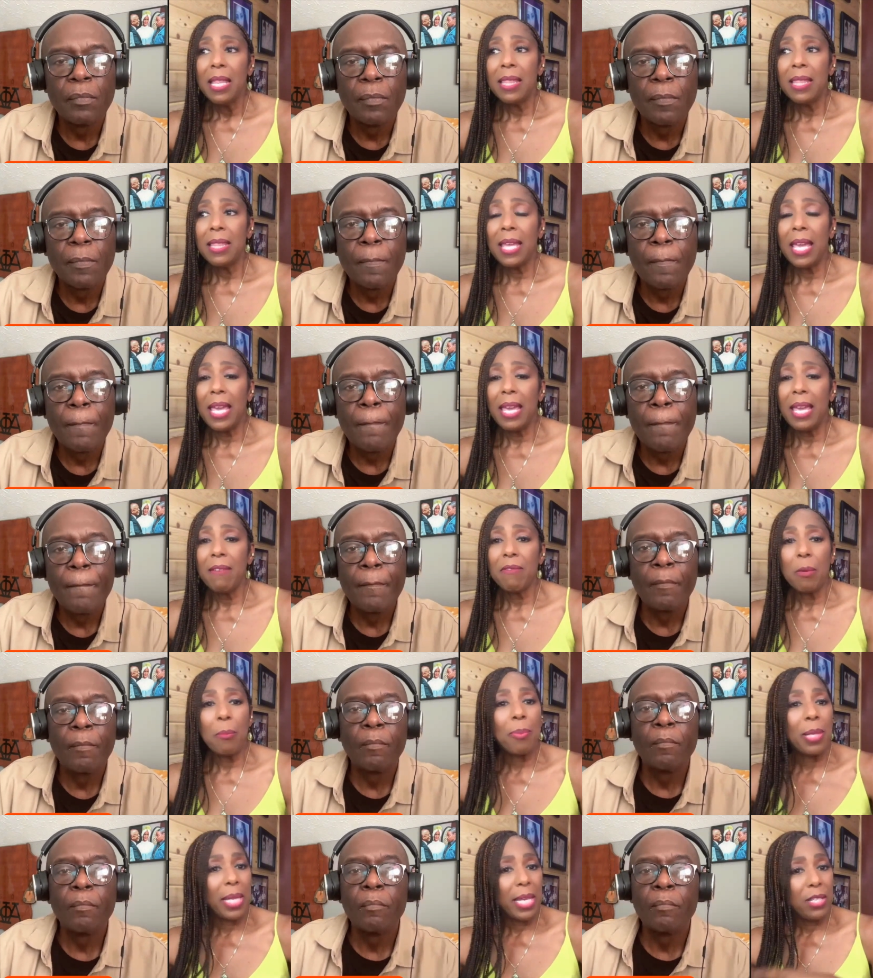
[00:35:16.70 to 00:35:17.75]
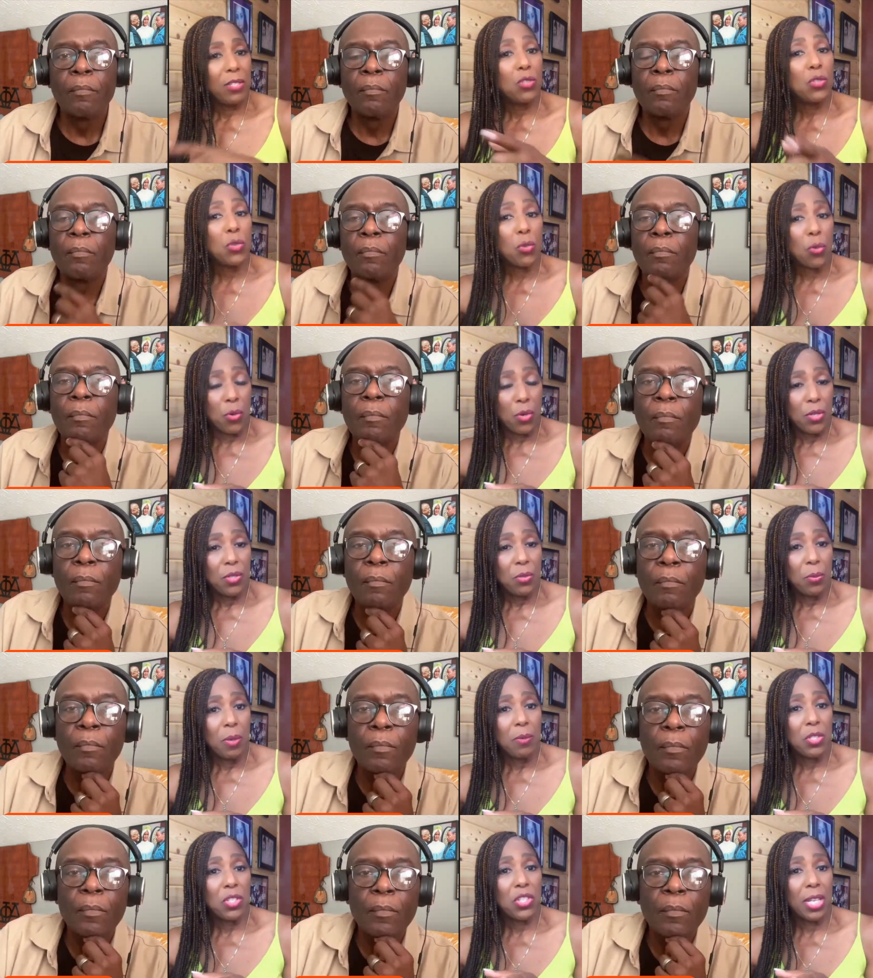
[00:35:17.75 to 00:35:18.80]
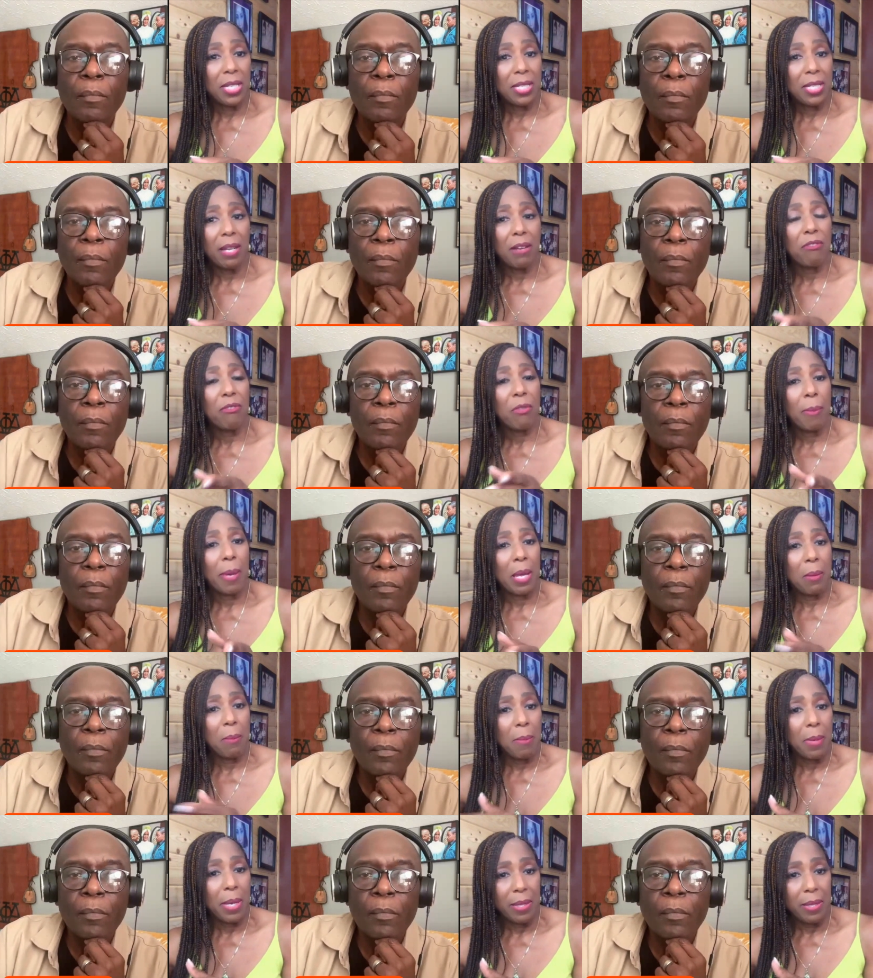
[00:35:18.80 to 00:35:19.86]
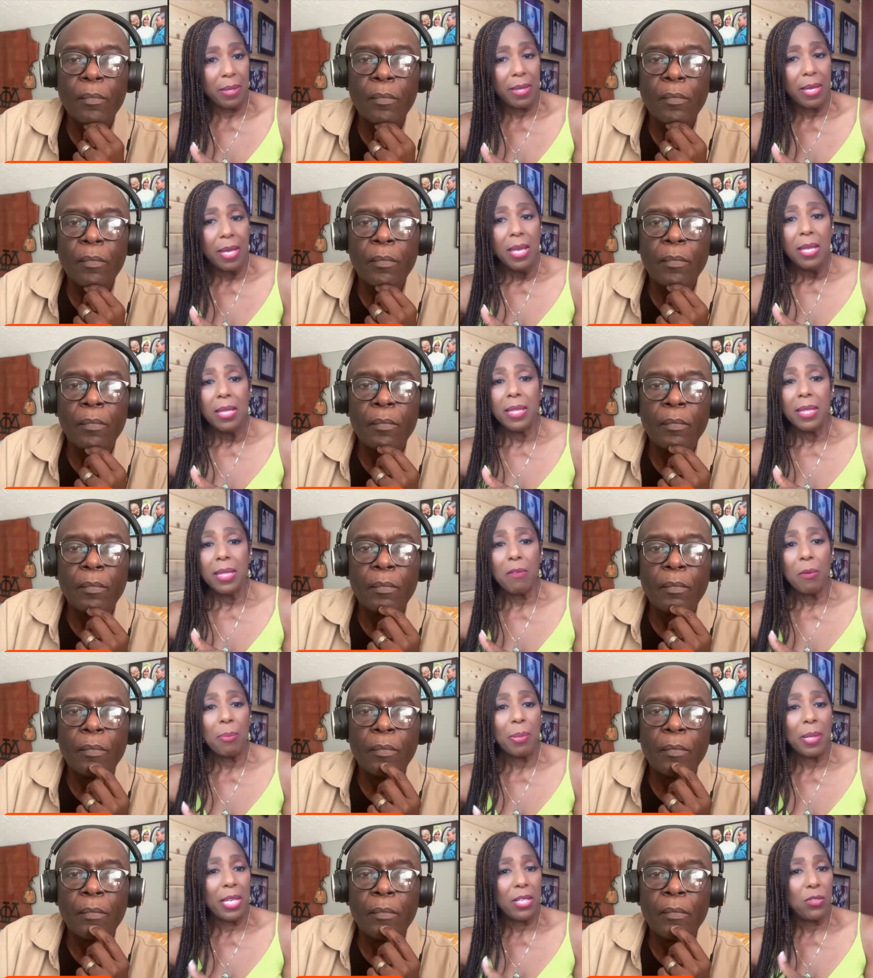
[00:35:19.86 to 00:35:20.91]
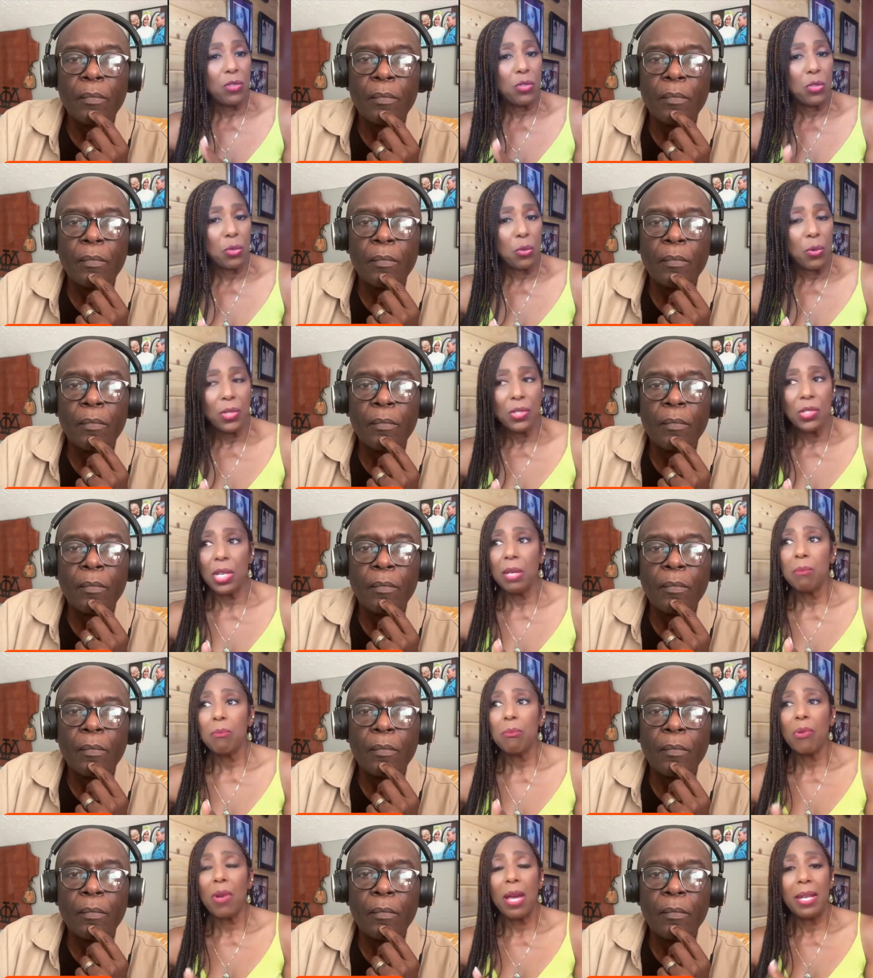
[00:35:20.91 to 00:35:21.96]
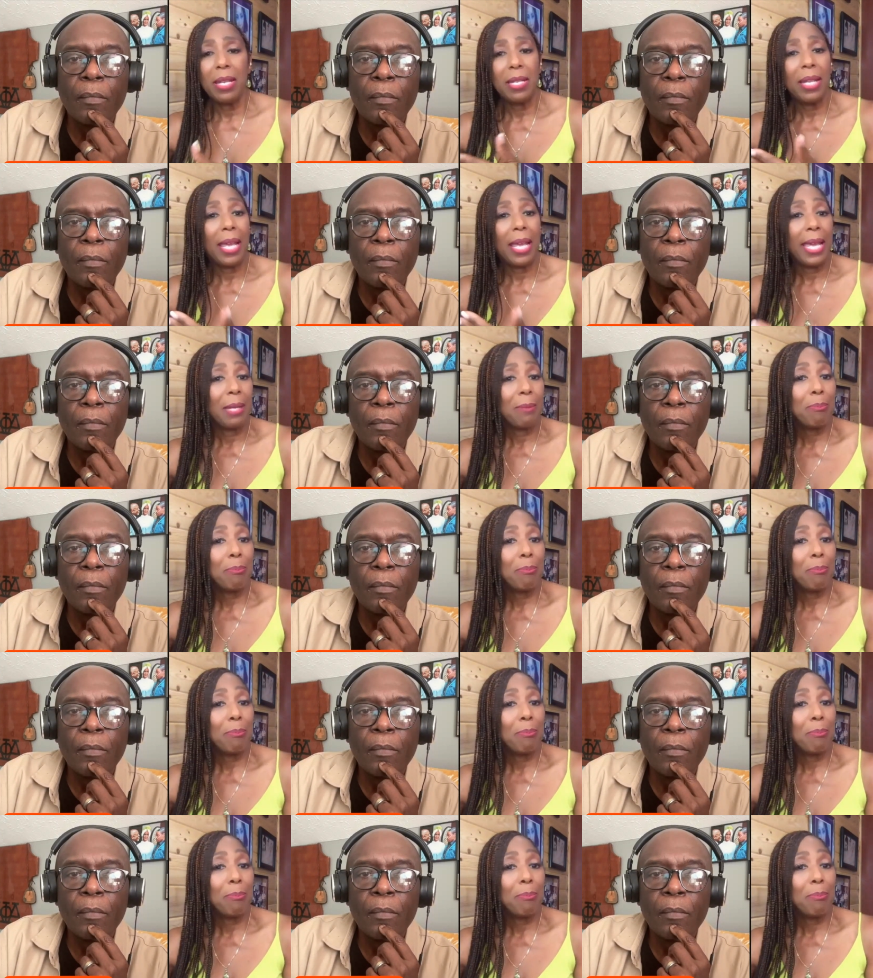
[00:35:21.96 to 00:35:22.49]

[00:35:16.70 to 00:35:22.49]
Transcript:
Speaker 1: they replaced George. We were shut down for about a month. They replaced George and brought in Anne